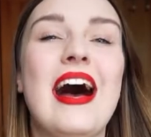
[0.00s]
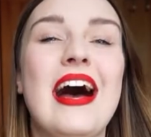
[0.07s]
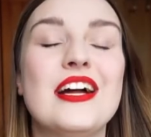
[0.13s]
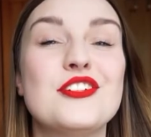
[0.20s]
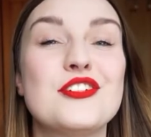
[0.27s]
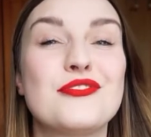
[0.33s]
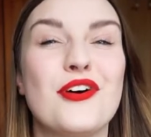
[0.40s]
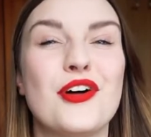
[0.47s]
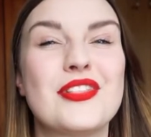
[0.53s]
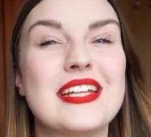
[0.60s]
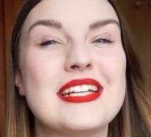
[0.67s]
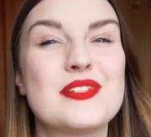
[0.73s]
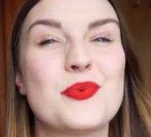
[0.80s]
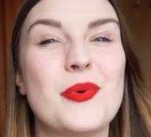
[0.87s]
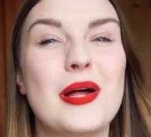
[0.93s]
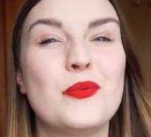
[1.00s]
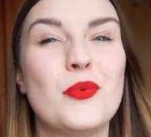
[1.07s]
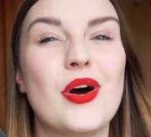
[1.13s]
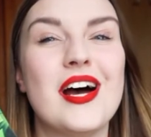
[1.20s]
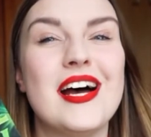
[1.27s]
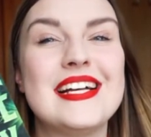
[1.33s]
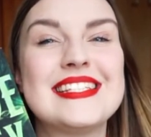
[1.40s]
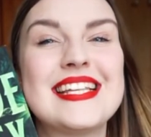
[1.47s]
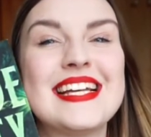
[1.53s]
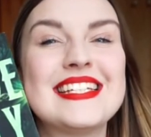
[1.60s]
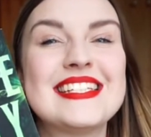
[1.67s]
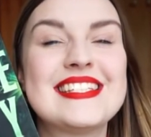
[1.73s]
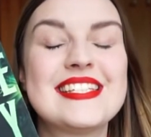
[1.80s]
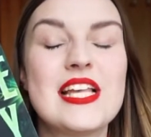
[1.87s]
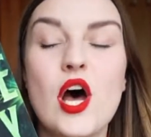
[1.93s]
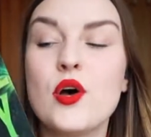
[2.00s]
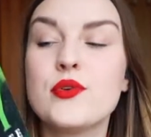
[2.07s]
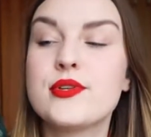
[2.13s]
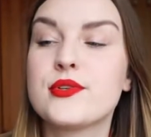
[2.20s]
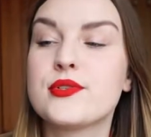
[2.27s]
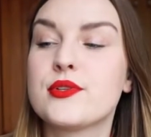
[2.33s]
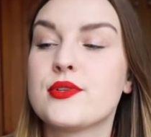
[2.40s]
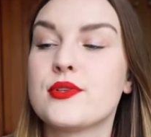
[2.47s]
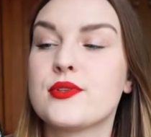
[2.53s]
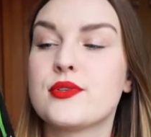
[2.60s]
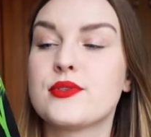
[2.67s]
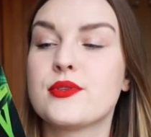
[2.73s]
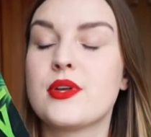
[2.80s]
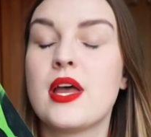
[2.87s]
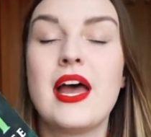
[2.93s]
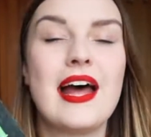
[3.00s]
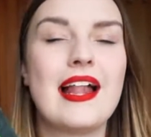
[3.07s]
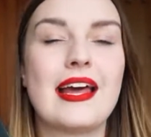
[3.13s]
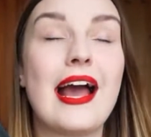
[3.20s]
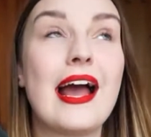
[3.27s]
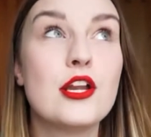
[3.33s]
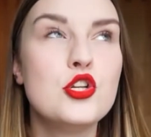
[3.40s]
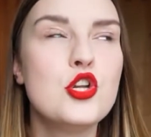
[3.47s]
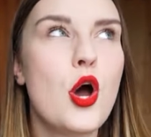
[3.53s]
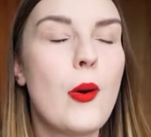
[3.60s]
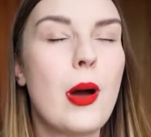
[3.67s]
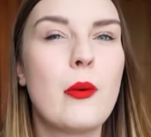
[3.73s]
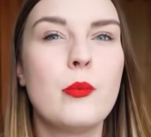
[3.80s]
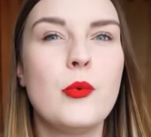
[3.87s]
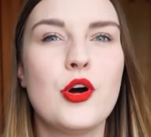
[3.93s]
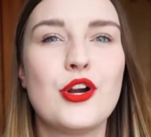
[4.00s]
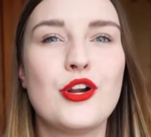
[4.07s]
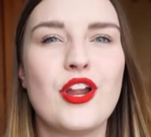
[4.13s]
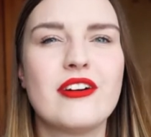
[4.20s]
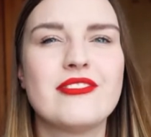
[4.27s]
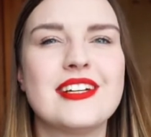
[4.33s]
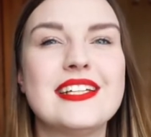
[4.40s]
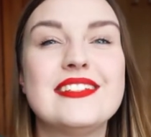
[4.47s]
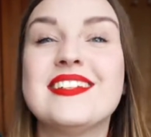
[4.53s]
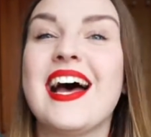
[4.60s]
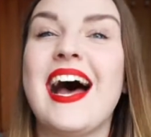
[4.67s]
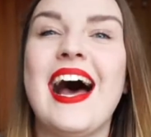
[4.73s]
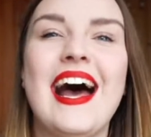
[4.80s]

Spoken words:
I just thought this one was so like, I know I'm gonna love it.